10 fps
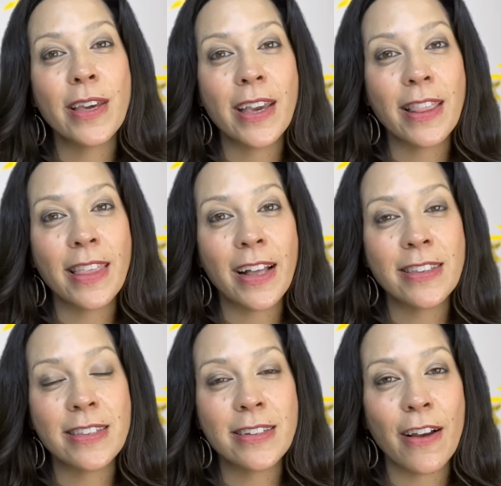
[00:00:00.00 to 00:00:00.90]
get that
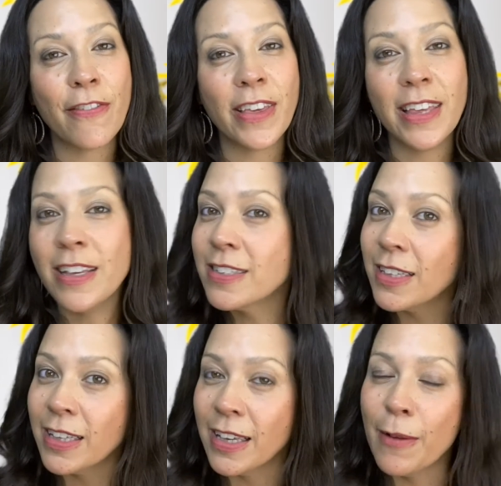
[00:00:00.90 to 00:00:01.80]
stuff
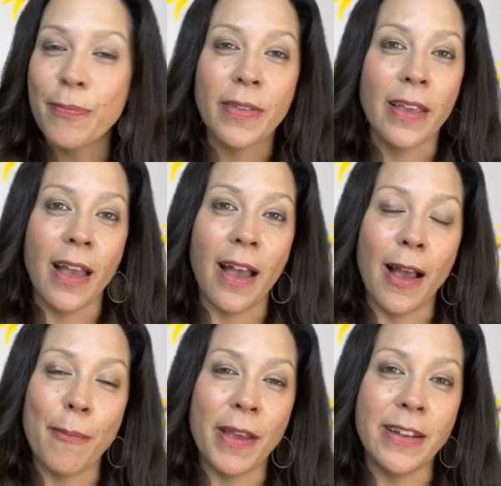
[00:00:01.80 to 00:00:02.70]
easily
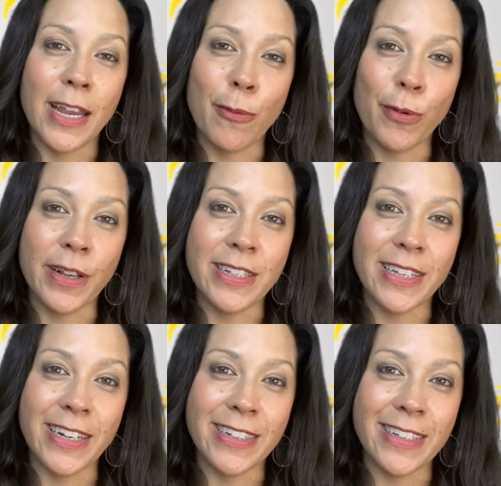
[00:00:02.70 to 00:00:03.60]
um, in neighboring
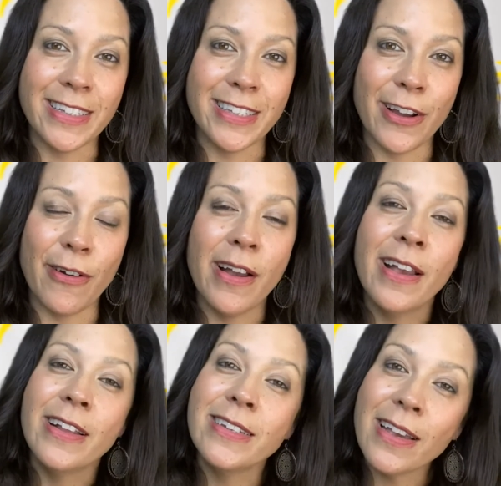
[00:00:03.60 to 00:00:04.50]
cities. So
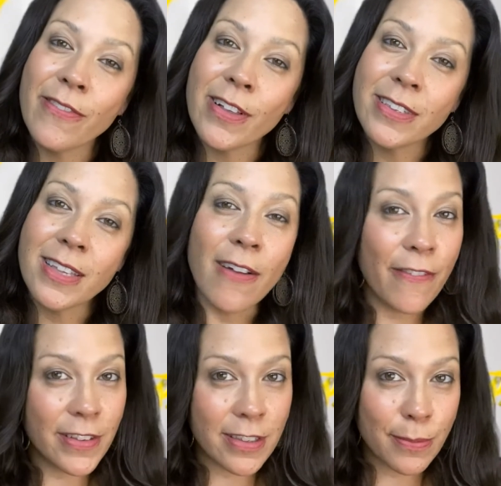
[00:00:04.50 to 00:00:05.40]
Danville
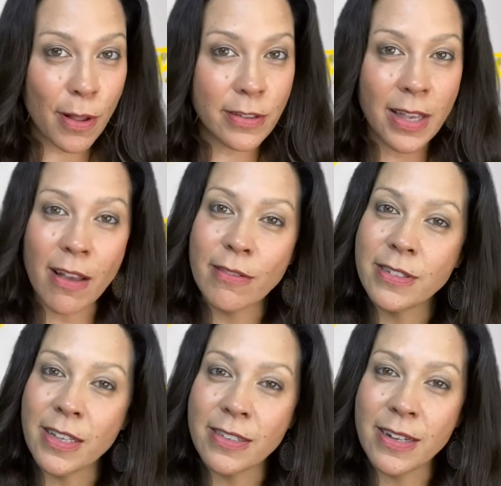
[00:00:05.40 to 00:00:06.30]
itself is a small town,
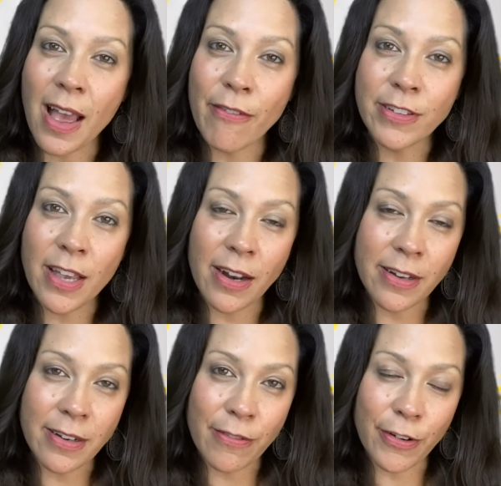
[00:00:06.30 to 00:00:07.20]
doesn't have a ton
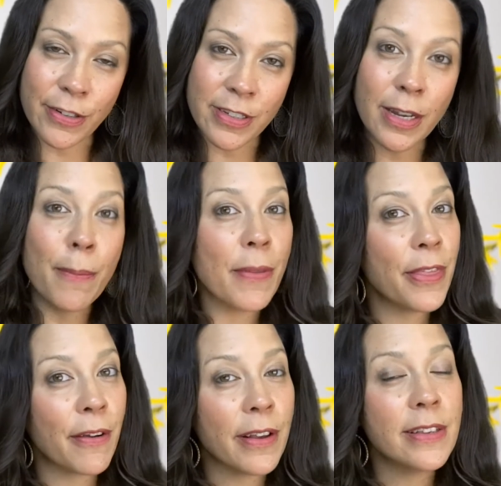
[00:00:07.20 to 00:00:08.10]
of diversity, but
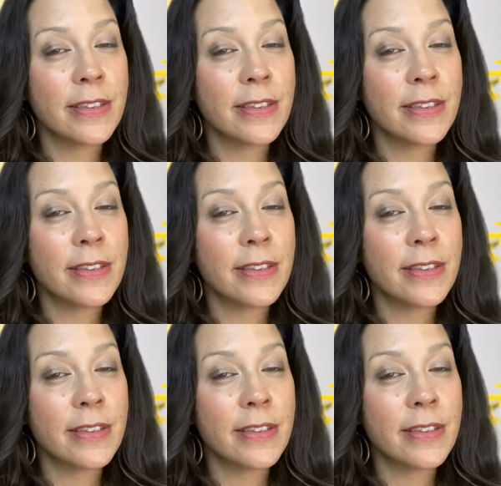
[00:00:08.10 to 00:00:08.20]
there is